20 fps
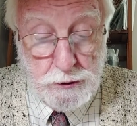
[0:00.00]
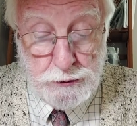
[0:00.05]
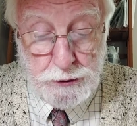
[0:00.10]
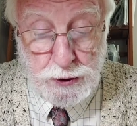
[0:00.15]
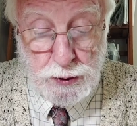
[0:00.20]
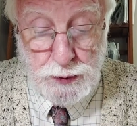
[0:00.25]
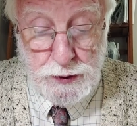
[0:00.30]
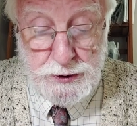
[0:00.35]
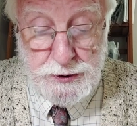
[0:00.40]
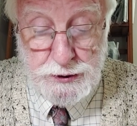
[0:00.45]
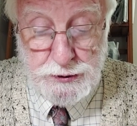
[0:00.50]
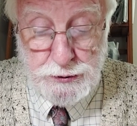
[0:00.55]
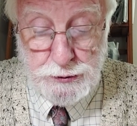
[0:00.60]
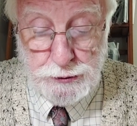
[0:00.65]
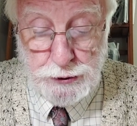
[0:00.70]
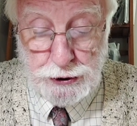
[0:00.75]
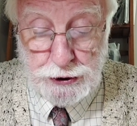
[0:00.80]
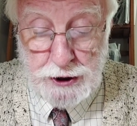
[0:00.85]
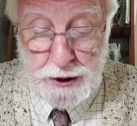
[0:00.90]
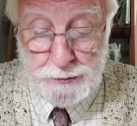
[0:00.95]
The
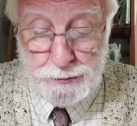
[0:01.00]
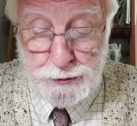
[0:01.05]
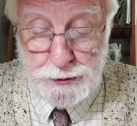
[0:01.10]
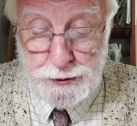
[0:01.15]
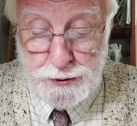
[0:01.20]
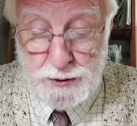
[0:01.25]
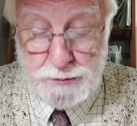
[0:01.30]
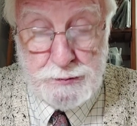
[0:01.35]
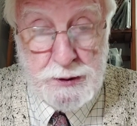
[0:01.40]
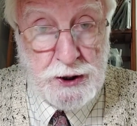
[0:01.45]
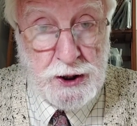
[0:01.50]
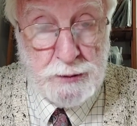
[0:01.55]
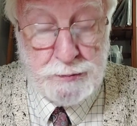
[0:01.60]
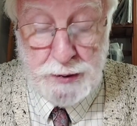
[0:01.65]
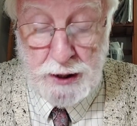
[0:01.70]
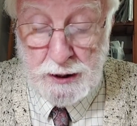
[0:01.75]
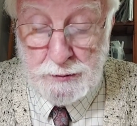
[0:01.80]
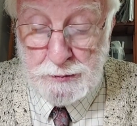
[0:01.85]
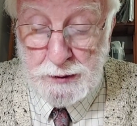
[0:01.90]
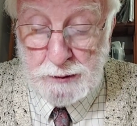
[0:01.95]
22 chapters, many
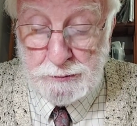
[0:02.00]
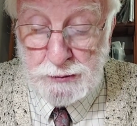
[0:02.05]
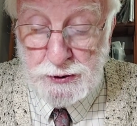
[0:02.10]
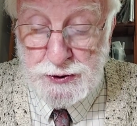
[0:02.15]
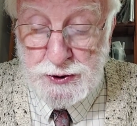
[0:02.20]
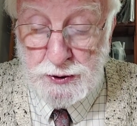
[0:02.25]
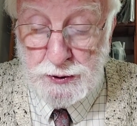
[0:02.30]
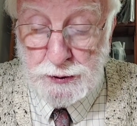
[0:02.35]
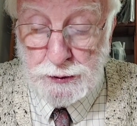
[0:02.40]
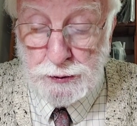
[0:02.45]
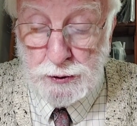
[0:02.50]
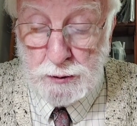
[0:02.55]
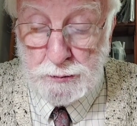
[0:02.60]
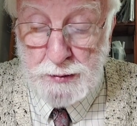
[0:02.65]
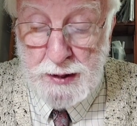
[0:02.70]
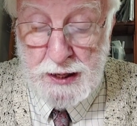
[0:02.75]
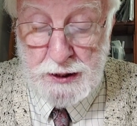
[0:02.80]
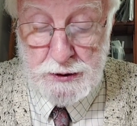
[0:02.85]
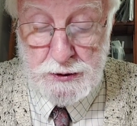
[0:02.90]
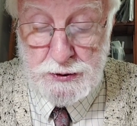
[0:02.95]
by members of the
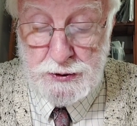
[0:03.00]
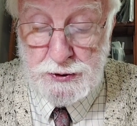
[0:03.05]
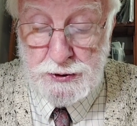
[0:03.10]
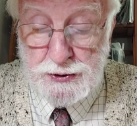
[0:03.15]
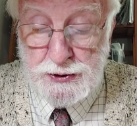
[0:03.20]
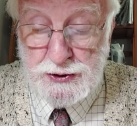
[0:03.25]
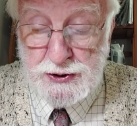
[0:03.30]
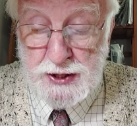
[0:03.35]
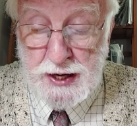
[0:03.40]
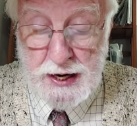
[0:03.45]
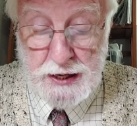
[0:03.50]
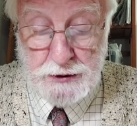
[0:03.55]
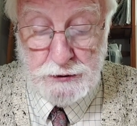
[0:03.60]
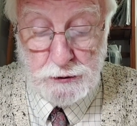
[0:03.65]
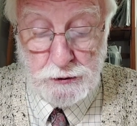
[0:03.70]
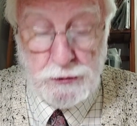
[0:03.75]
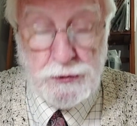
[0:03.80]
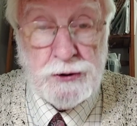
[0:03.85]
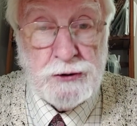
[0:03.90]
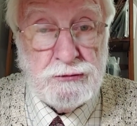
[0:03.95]
humanities,
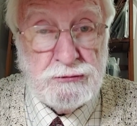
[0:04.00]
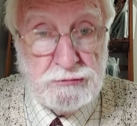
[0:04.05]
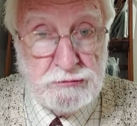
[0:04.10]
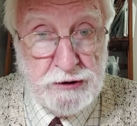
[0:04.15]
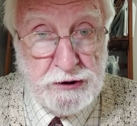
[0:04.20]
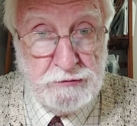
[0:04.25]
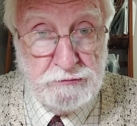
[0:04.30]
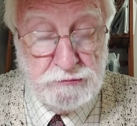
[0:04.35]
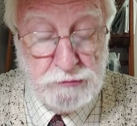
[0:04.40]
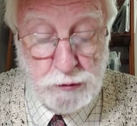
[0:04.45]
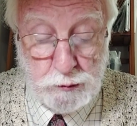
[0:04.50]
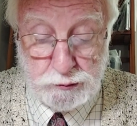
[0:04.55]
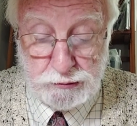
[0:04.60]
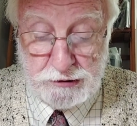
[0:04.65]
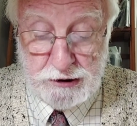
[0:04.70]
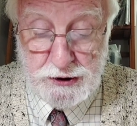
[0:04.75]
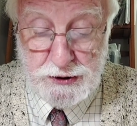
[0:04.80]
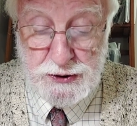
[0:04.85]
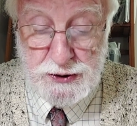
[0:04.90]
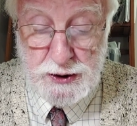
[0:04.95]
tackle three
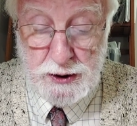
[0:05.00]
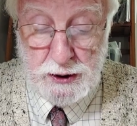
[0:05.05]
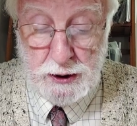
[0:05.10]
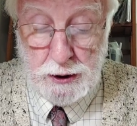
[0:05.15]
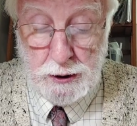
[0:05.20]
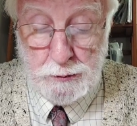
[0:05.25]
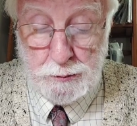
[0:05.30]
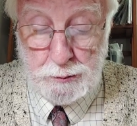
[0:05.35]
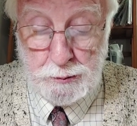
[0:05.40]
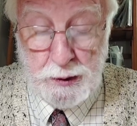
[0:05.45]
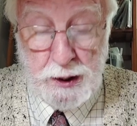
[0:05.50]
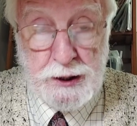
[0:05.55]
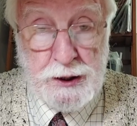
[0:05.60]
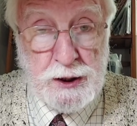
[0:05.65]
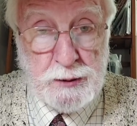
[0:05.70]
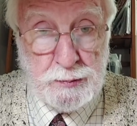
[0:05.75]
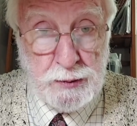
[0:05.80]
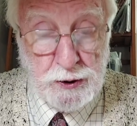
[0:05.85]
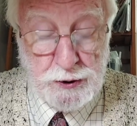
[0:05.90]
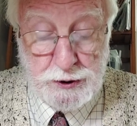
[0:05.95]
rubrics:
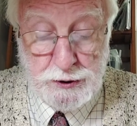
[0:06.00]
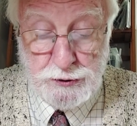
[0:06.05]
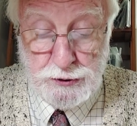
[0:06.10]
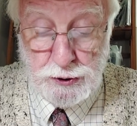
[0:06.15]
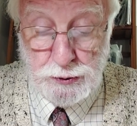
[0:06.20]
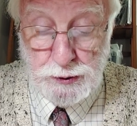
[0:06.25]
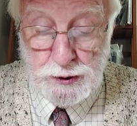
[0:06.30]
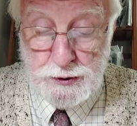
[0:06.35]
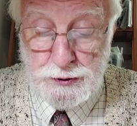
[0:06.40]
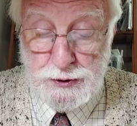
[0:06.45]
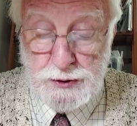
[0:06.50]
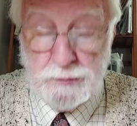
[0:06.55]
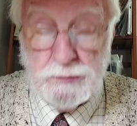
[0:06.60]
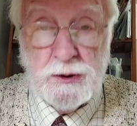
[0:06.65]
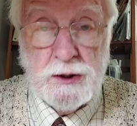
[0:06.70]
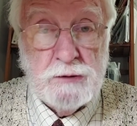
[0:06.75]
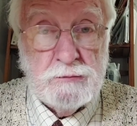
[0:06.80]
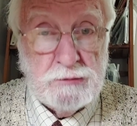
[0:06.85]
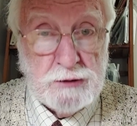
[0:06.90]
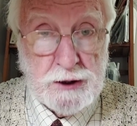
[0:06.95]
mind-body
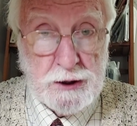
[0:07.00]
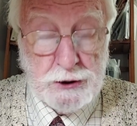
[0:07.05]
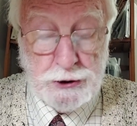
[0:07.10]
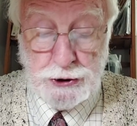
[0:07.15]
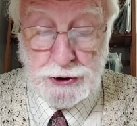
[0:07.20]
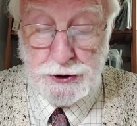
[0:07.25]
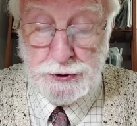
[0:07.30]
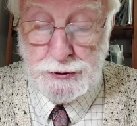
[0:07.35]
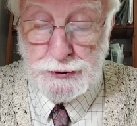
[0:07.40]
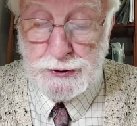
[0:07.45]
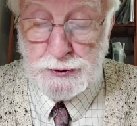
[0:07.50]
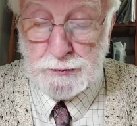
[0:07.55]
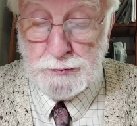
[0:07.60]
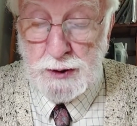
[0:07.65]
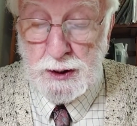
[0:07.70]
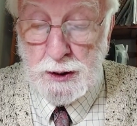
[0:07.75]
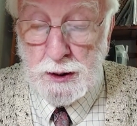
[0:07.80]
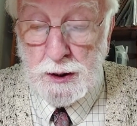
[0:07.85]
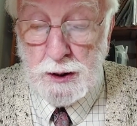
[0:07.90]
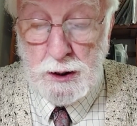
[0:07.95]
dualism,
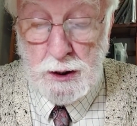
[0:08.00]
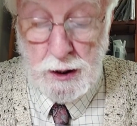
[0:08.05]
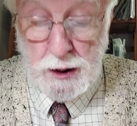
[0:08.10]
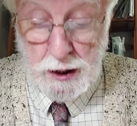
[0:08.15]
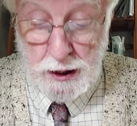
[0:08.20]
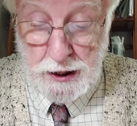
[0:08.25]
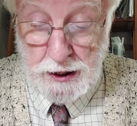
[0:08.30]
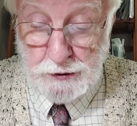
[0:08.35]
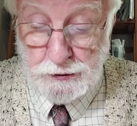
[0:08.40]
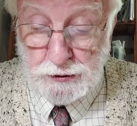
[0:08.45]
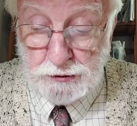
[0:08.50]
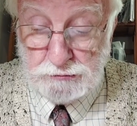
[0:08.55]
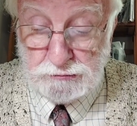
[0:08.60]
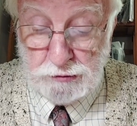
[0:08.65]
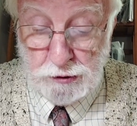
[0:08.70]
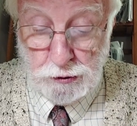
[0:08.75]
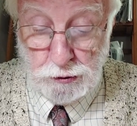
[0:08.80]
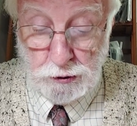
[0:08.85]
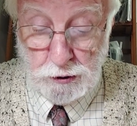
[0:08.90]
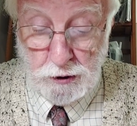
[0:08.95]
reductionism, and the
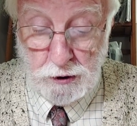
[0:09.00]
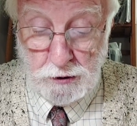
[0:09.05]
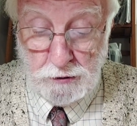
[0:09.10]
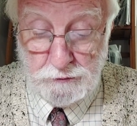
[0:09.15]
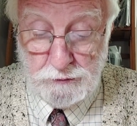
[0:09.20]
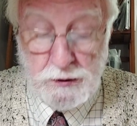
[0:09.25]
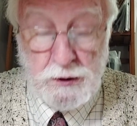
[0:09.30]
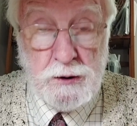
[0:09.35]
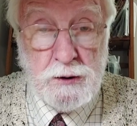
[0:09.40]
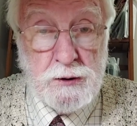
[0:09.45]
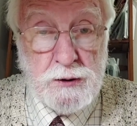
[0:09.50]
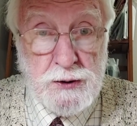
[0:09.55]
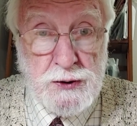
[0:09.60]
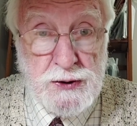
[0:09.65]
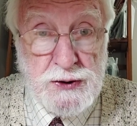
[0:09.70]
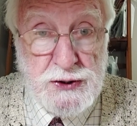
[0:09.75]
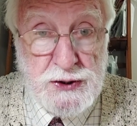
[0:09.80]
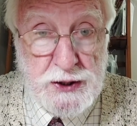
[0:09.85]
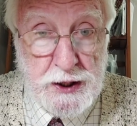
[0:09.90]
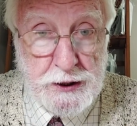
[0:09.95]
role of
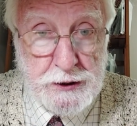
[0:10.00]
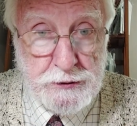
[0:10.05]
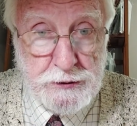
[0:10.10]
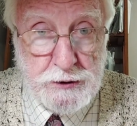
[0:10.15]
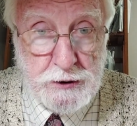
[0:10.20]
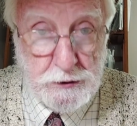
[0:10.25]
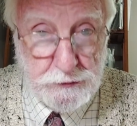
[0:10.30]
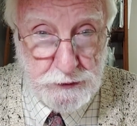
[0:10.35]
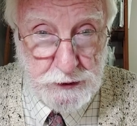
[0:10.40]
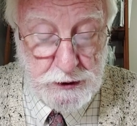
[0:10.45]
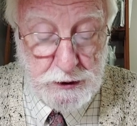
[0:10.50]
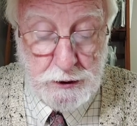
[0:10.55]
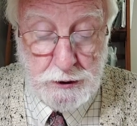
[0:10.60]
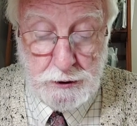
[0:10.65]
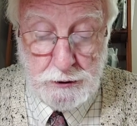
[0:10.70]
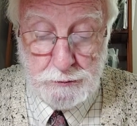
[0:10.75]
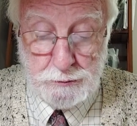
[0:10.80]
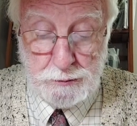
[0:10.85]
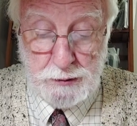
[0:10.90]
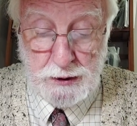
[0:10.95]
scientific
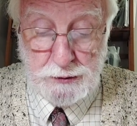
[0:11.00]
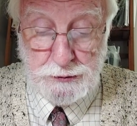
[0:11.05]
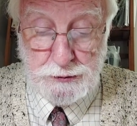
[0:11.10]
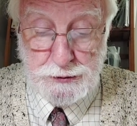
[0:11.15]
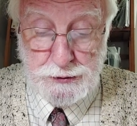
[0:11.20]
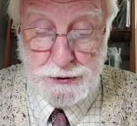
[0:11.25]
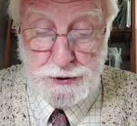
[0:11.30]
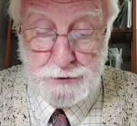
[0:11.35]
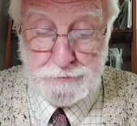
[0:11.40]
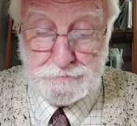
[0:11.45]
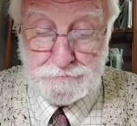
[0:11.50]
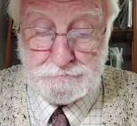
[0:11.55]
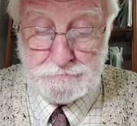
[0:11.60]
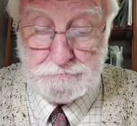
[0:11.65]
methods.